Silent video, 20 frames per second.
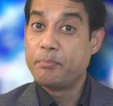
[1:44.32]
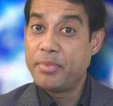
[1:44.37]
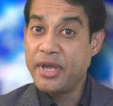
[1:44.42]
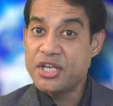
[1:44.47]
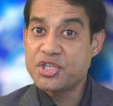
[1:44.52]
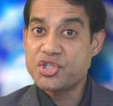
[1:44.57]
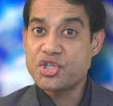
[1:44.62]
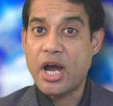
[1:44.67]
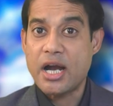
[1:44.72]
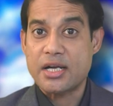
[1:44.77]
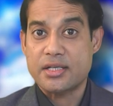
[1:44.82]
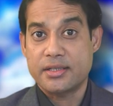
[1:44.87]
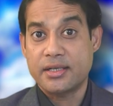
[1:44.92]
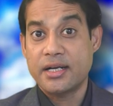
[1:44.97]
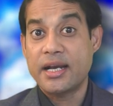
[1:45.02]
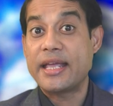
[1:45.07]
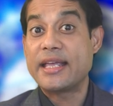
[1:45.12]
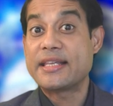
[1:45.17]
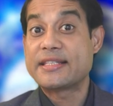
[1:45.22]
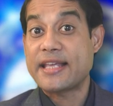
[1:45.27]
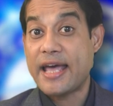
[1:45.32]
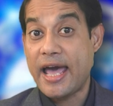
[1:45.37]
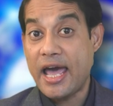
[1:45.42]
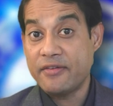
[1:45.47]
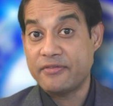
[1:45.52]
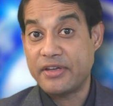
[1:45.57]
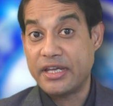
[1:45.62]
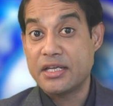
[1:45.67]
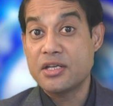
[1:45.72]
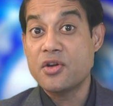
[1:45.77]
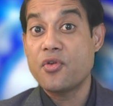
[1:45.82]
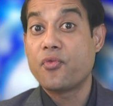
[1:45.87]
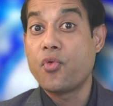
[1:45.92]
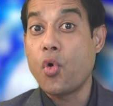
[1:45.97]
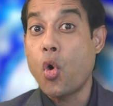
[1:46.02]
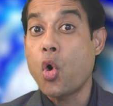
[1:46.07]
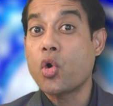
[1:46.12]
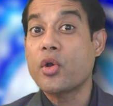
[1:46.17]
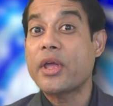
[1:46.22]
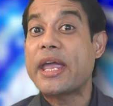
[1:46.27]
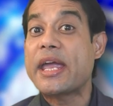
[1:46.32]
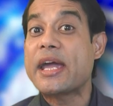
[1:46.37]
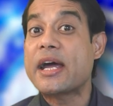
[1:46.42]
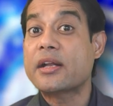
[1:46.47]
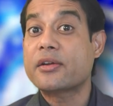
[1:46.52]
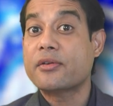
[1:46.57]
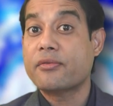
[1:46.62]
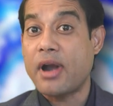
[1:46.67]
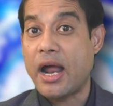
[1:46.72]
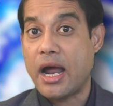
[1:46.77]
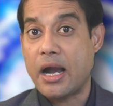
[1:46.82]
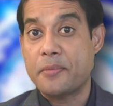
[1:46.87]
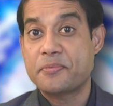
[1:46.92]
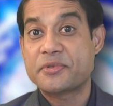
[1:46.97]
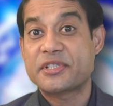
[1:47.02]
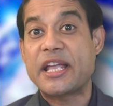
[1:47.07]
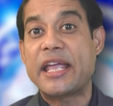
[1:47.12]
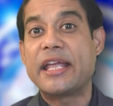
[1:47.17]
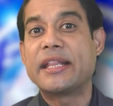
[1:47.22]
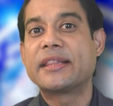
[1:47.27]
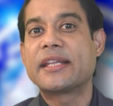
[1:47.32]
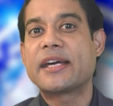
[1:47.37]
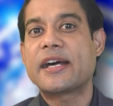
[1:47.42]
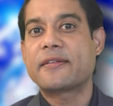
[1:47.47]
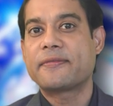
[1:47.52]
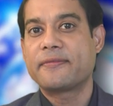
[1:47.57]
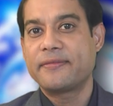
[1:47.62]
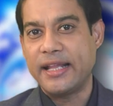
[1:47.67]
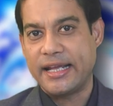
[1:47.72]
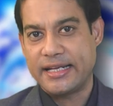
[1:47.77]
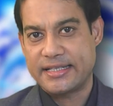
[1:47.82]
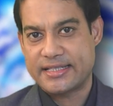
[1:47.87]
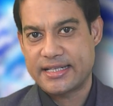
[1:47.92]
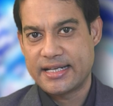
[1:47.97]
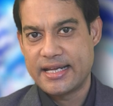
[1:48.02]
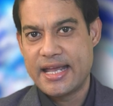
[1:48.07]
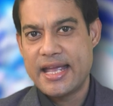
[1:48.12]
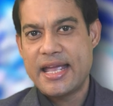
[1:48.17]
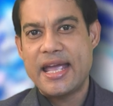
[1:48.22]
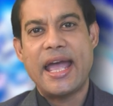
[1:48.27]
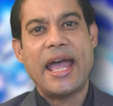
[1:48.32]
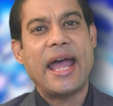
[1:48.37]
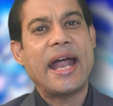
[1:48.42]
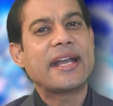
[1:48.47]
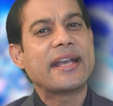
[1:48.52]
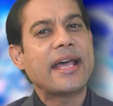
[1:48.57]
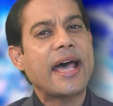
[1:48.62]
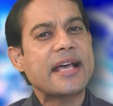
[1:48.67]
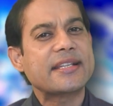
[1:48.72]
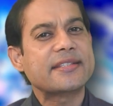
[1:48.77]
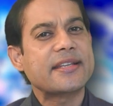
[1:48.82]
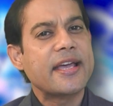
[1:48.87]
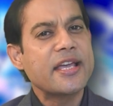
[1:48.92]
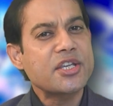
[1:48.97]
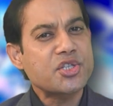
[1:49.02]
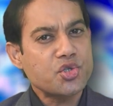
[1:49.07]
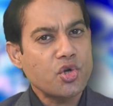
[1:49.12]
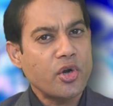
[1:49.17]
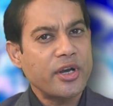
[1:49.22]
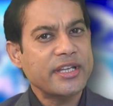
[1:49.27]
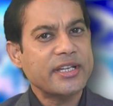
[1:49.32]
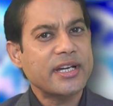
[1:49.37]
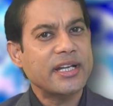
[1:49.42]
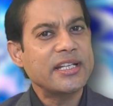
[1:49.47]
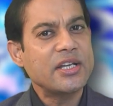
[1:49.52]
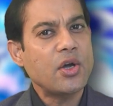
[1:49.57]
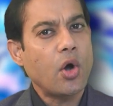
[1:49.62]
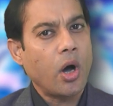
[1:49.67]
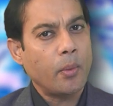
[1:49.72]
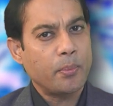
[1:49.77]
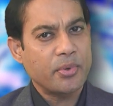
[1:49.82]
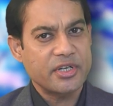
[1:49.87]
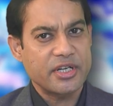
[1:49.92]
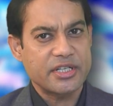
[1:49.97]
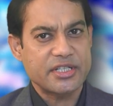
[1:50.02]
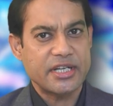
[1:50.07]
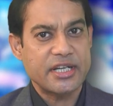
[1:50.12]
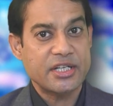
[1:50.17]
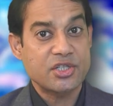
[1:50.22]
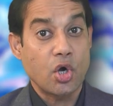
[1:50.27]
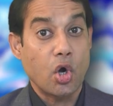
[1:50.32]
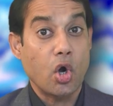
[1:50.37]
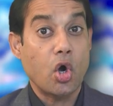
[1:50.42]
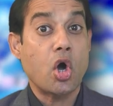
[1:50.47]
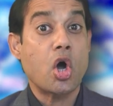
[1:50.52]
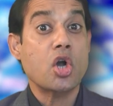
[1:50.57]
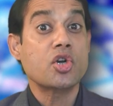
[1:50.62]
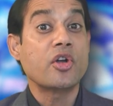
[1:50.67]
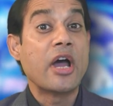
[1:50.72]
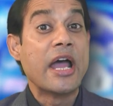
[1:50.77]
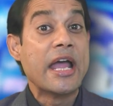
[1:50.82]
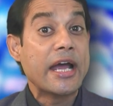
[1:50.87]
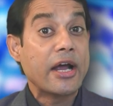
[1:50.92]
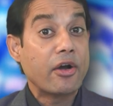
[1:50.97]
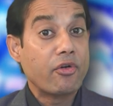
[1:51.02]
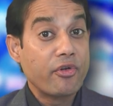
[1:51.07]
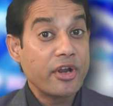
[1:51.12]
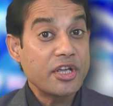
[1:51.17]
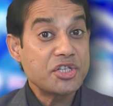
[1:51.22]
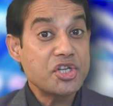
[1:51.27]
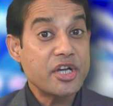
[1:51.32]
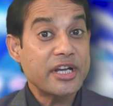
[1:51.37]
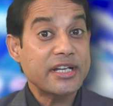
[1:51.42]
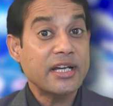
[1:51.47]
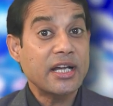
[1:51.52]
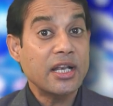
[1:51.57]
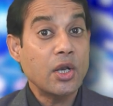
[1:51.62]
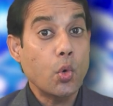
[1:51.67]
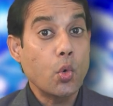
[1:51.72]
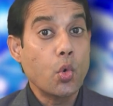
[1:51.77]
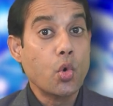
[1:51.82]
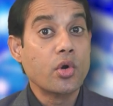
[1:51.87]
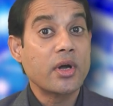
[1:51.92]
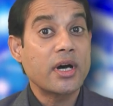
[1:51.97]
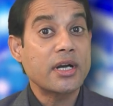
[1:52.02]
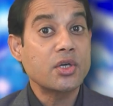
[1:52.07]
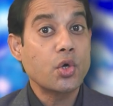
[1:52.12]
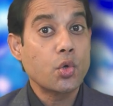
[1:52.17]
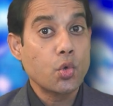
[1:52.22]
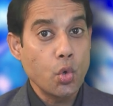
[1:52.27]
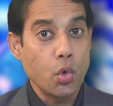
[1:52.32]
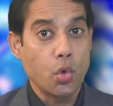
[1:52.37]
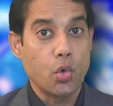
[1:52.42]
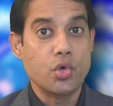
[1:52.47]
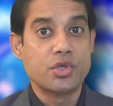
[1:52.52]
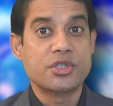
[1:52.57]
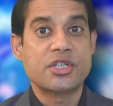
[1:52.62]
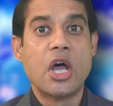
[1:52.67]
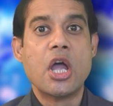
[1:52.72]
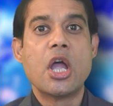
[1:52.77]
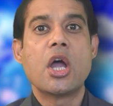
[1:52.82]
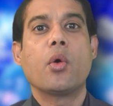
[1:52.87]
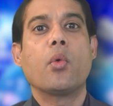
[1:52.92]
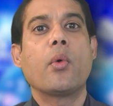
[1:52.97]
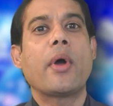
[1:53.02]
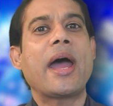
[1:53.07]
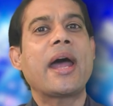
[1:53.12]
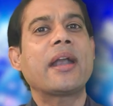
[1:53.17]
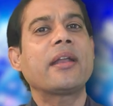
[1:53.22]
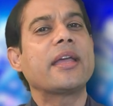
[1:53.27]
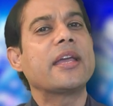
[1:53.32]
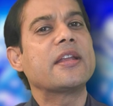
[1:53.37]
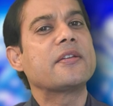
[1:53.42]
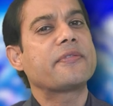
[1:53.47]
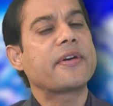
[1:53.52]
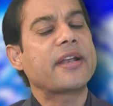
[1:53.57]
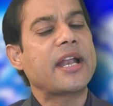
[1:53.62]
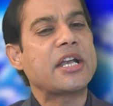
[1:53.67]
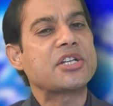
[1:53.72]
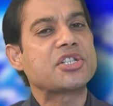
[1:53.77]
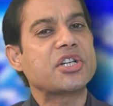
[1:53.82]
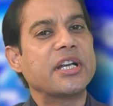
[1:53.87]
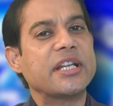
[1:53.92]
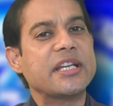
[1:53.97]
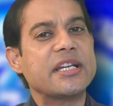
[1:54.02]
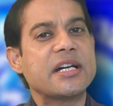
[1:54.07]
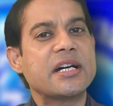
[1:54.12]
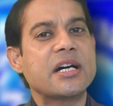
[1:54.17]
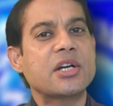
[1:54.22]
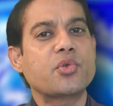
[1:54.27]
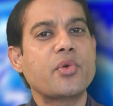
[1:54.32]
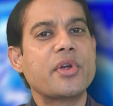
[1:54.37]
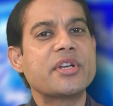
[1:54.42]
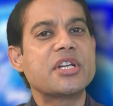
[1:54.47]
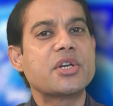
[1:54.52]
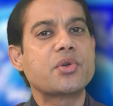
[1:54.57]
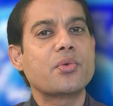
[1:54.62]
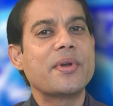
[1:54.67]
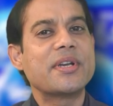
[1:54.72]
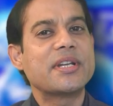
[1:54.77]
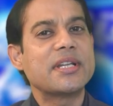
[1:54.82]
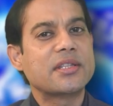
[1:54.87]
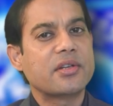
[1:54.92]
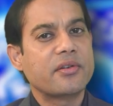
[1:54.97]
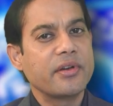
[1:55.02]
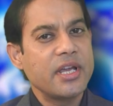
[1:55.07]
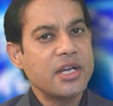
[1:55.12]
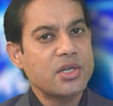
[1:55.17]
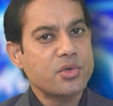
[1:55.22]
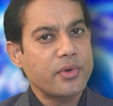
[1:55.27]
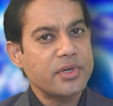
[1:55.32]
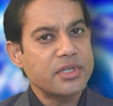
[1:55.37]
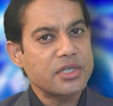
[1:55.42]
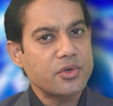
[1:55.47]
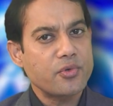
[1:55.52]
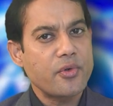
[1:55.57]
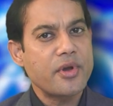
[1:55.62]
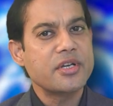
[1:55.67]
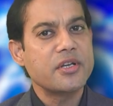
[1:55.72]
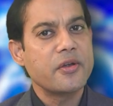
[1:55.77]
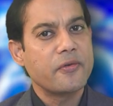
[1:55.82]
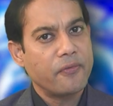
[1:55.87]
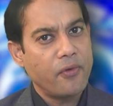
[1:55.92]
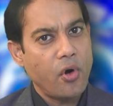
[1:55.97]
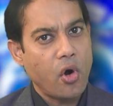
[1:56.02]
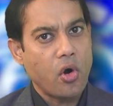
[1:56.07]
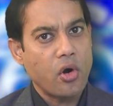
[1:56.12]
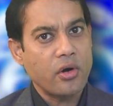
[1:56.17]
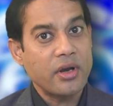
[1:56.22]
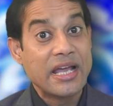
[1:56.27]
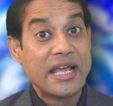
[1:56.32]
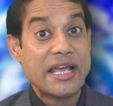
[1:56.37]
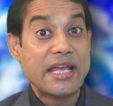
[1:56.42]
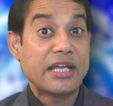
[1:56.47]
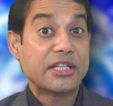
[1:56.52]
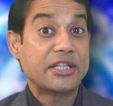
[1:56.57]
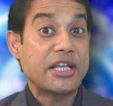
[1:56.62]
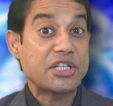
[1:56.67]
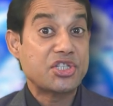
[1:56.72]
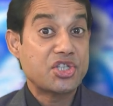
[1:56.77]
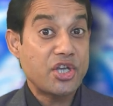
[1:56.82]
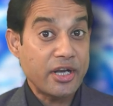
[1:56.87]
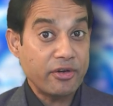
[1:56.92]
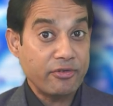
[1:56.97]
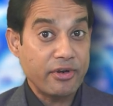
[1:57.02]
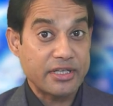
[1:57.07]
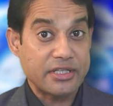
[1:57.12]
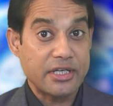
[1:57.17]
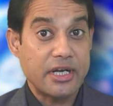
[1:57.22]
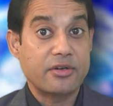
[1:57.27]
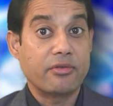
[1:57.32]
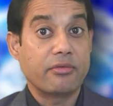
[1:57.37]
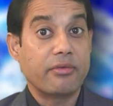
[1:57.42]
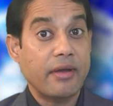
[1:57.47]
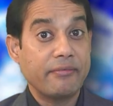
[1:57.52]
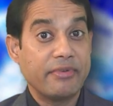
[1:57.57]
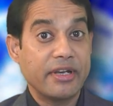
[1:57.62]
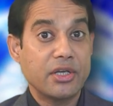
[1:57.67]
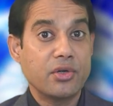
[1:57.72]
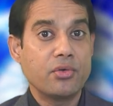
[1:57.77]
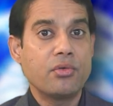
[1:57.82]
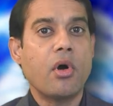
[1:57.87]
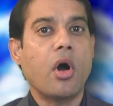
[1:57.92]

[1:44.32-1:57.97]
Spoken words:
Big Charter is having 4 aircrafts in their fleet and has historically operated on regional Uran routes where in financial year 2023-2024 they generated revenue